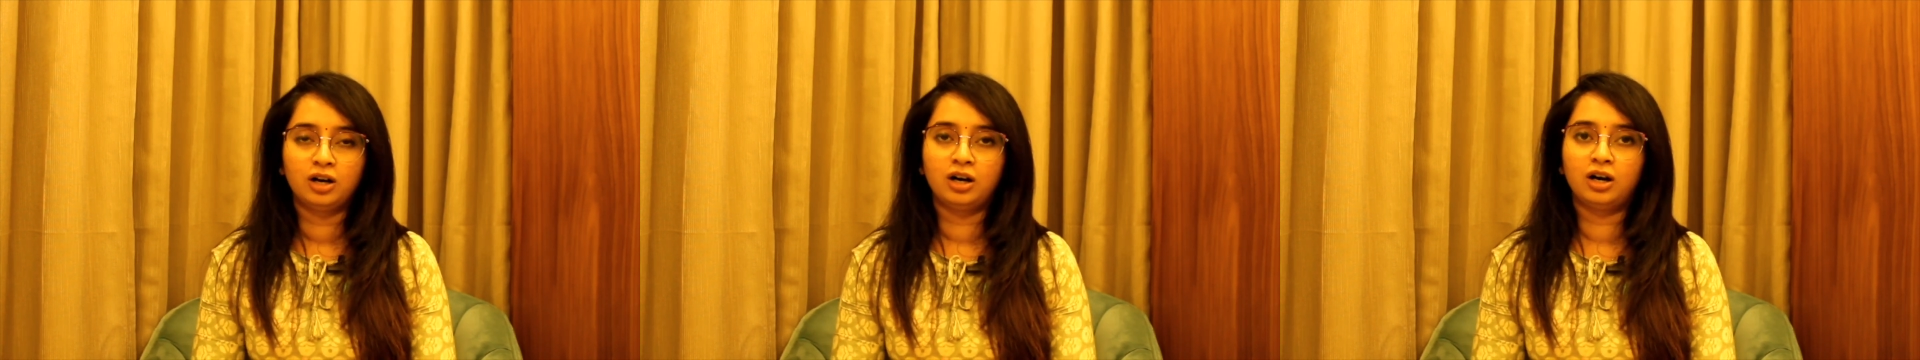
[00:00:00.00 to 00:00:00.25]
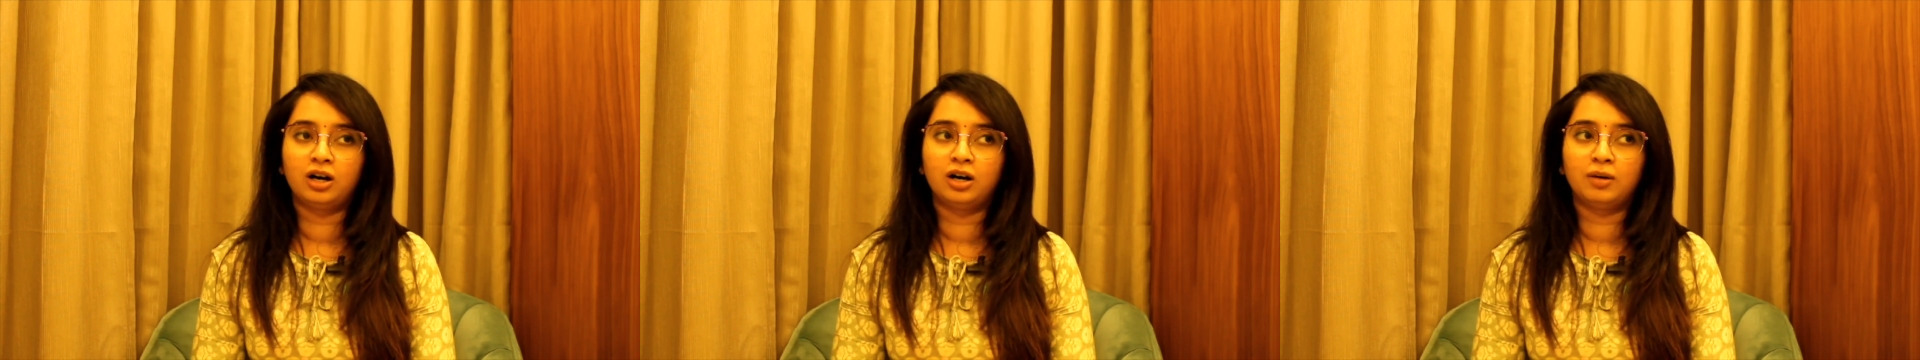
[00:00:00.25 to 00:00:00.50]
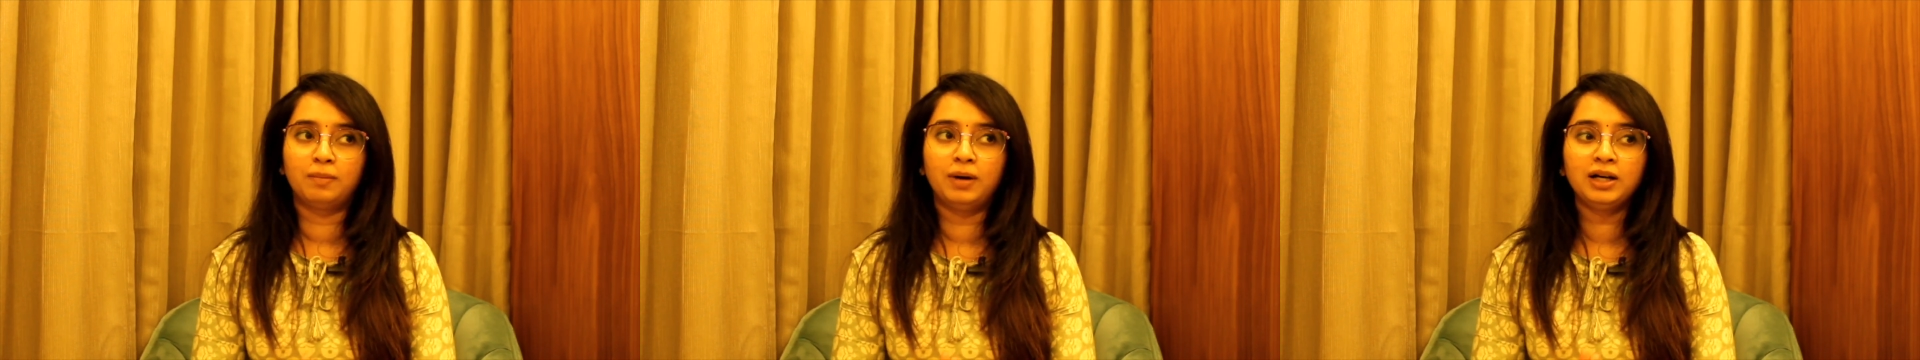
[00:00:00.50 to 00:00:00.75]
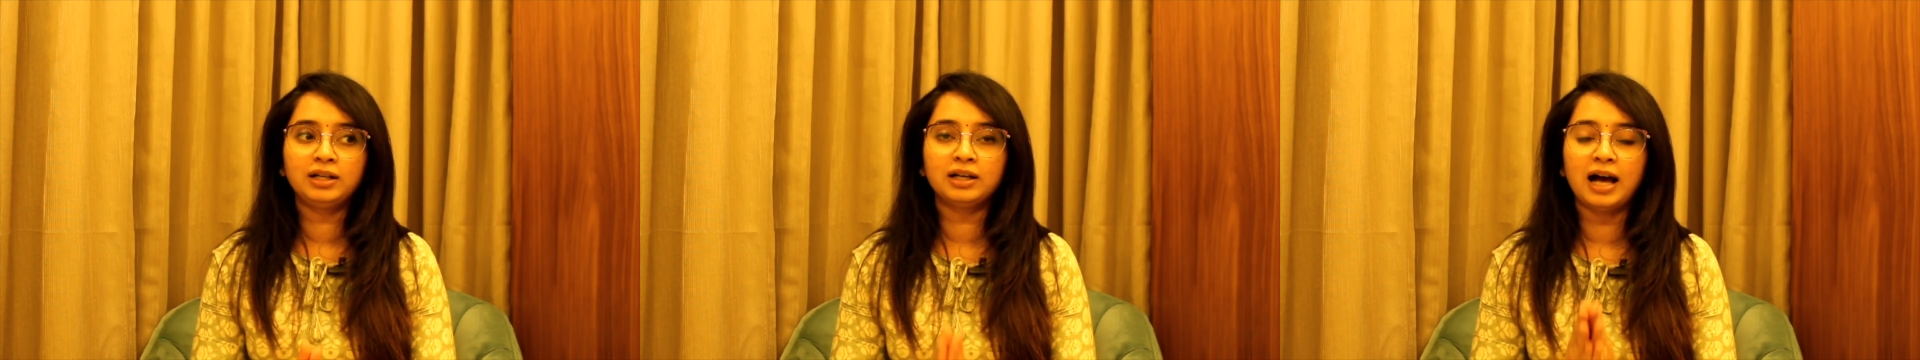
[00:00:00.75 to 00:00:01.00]

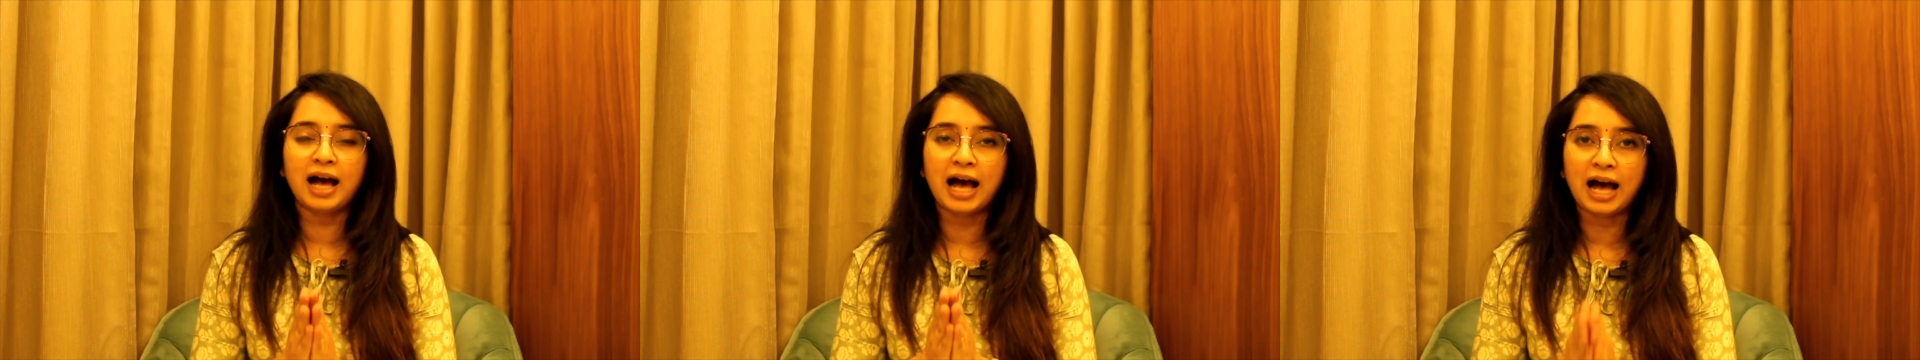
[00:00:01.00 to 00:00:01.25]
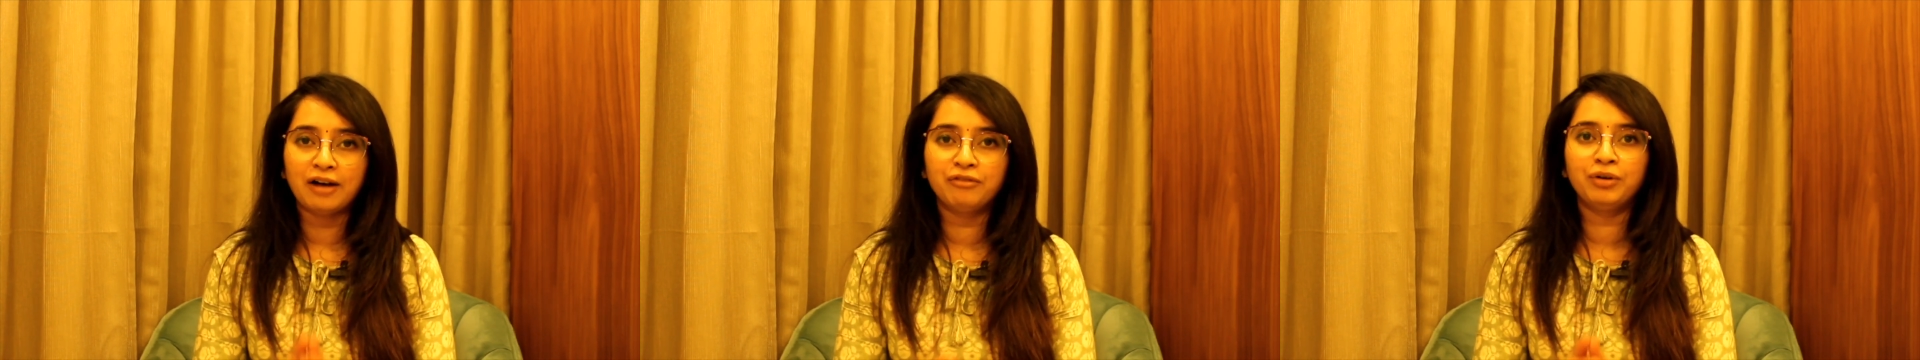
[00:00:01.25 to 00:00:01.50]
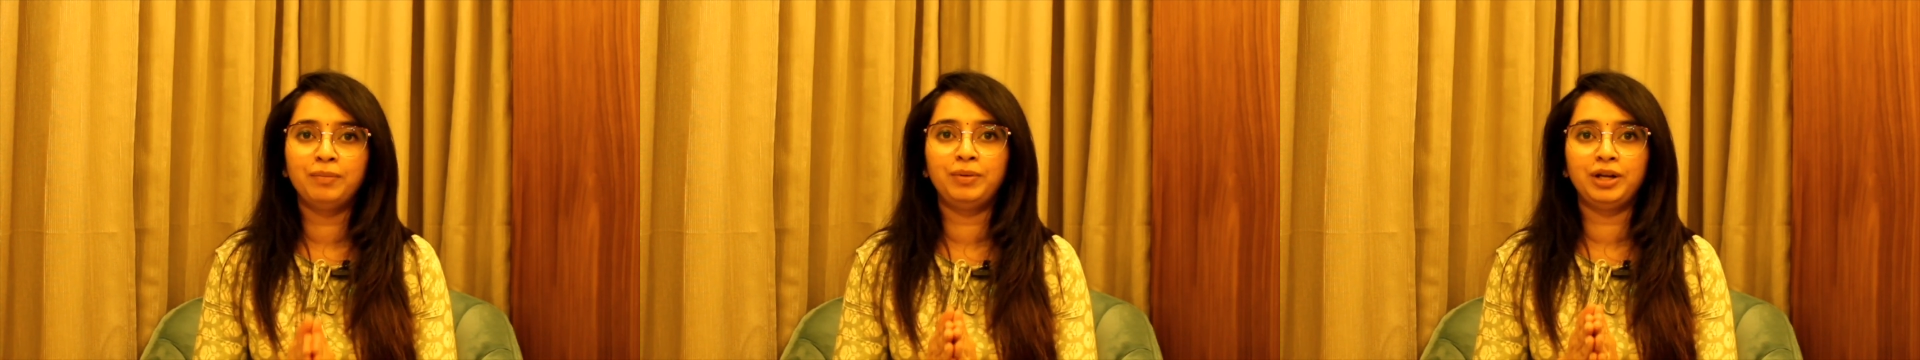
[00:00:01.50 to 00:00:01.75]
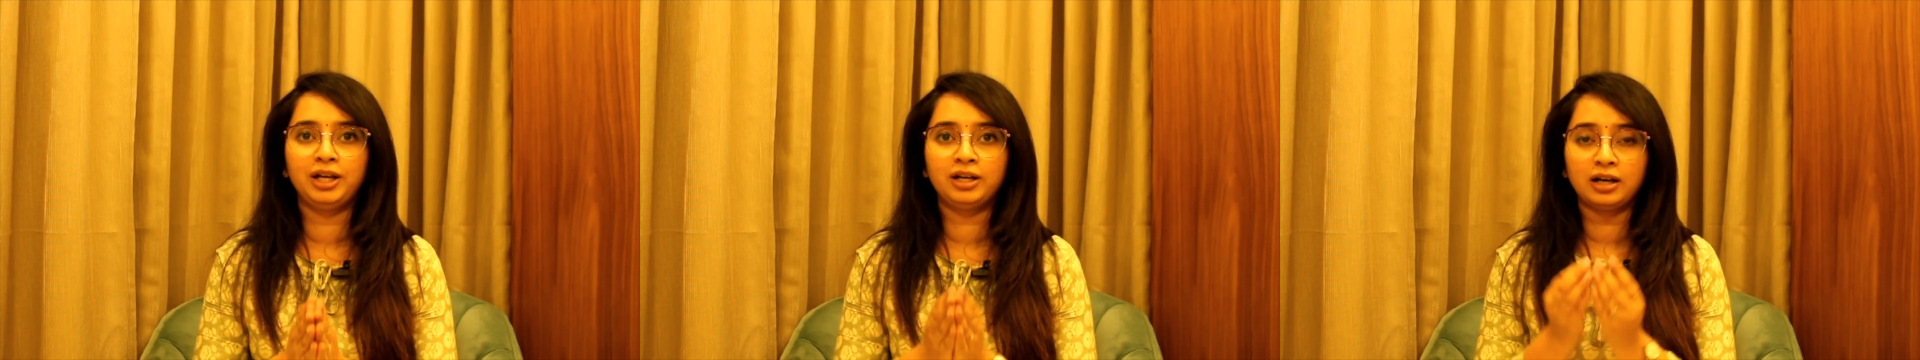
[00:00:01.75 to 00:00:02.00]
but have a
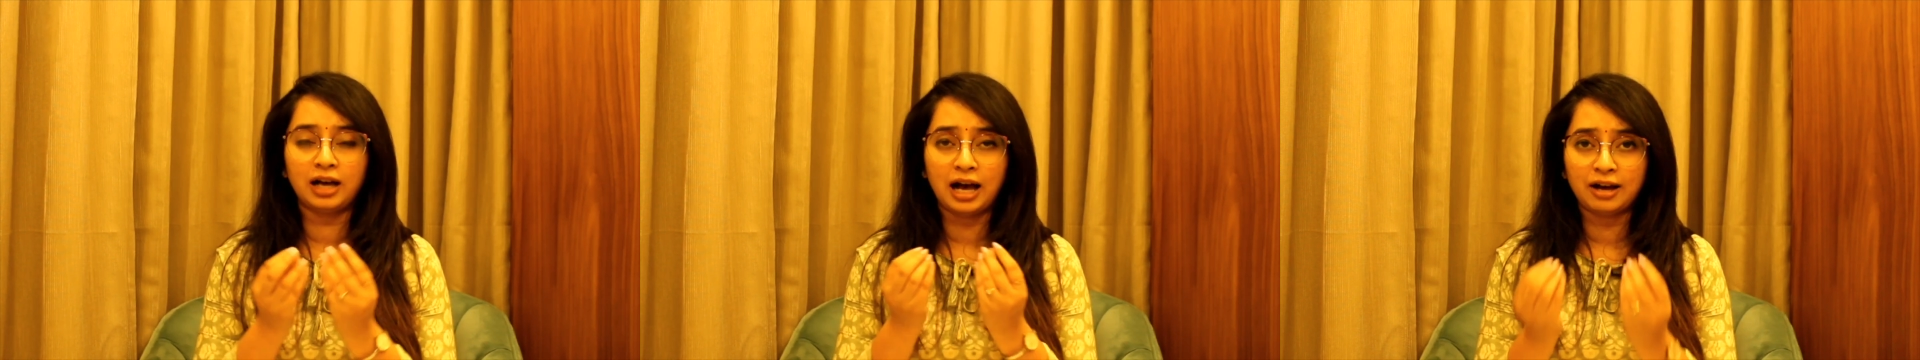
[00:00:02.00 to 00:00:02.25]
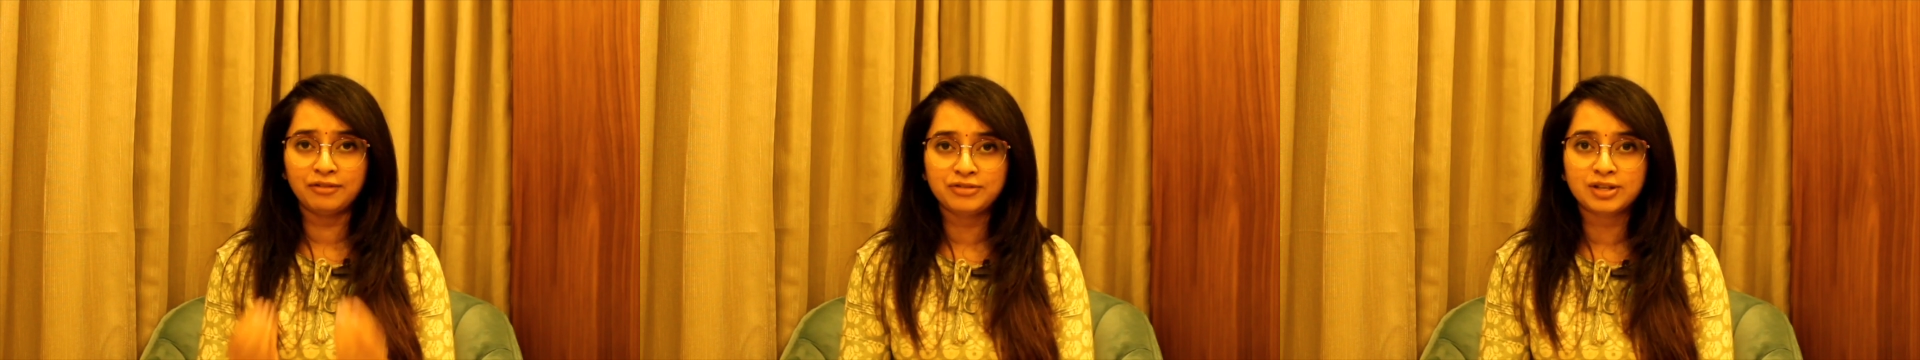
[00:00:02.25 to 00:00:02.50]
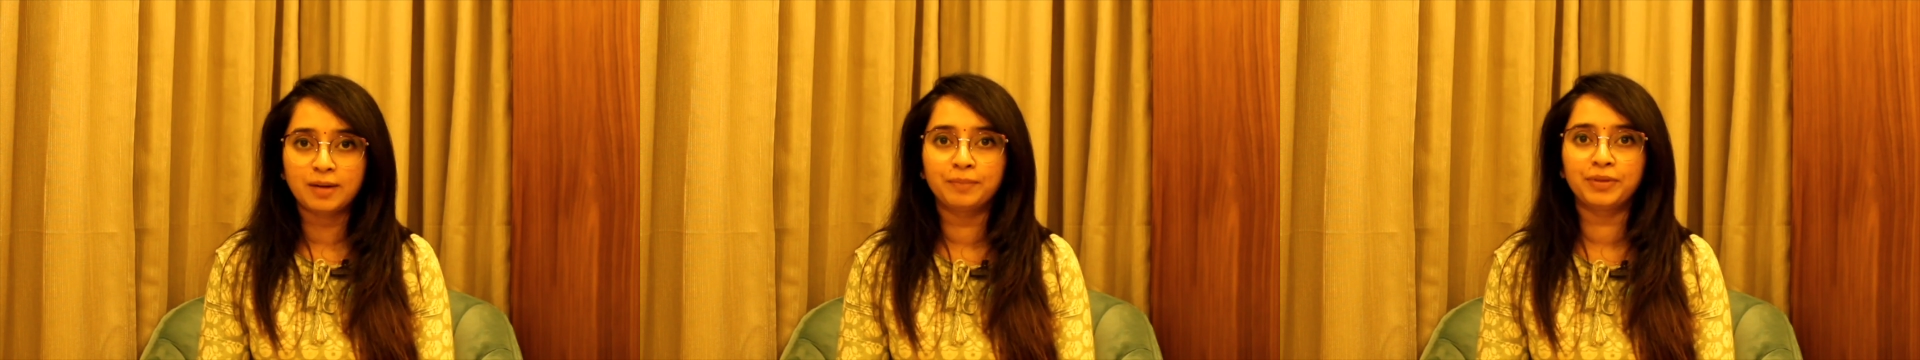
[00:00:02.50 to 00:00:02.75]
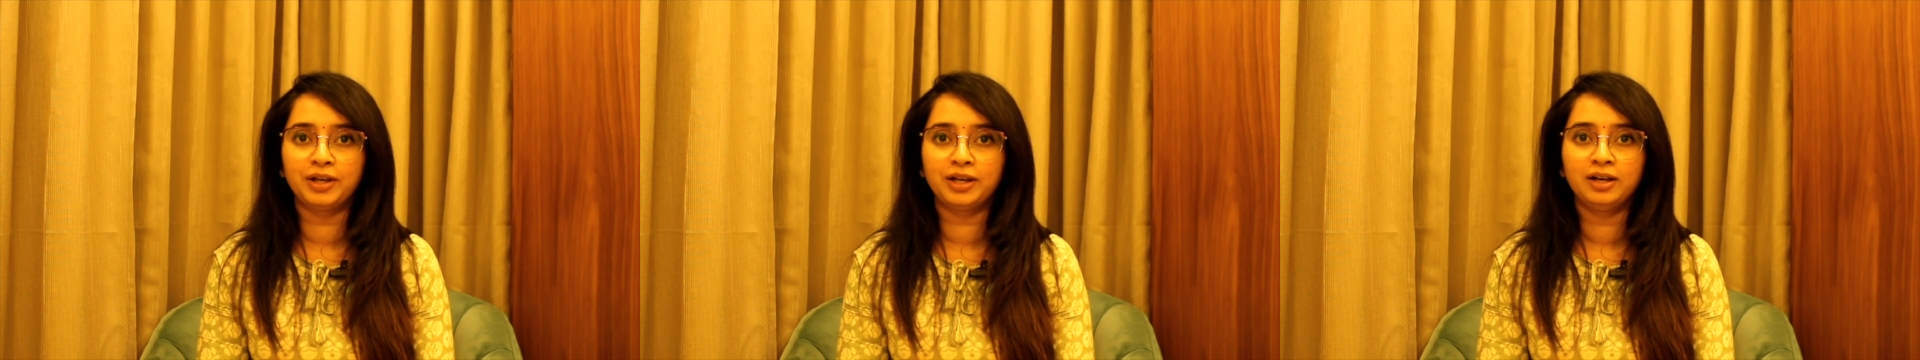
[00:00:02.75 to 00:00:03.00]
break, have
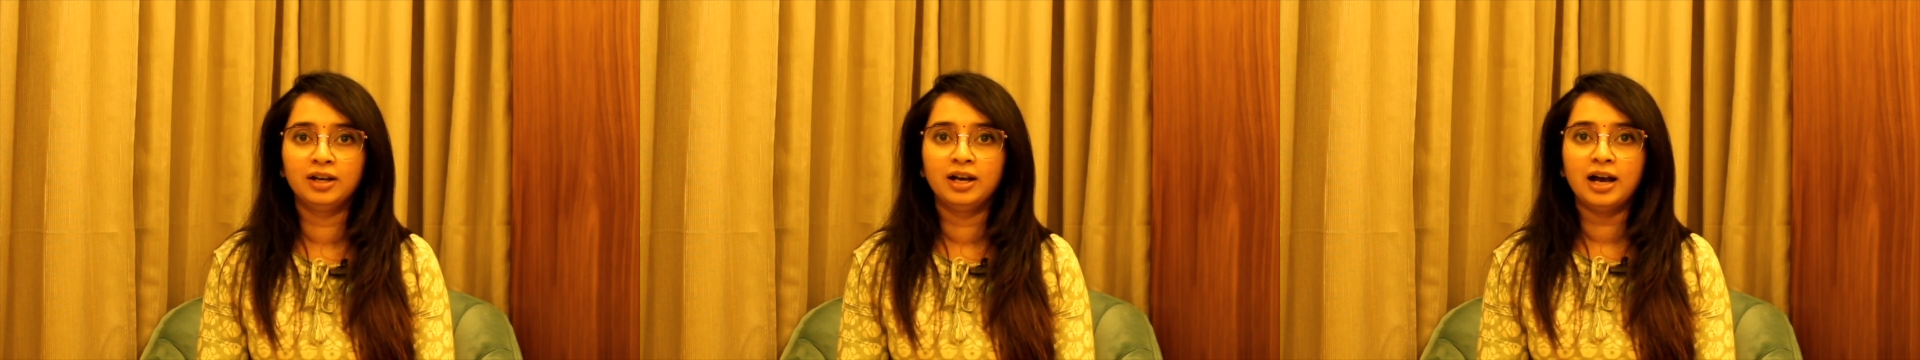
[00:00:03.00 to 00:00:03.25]
something,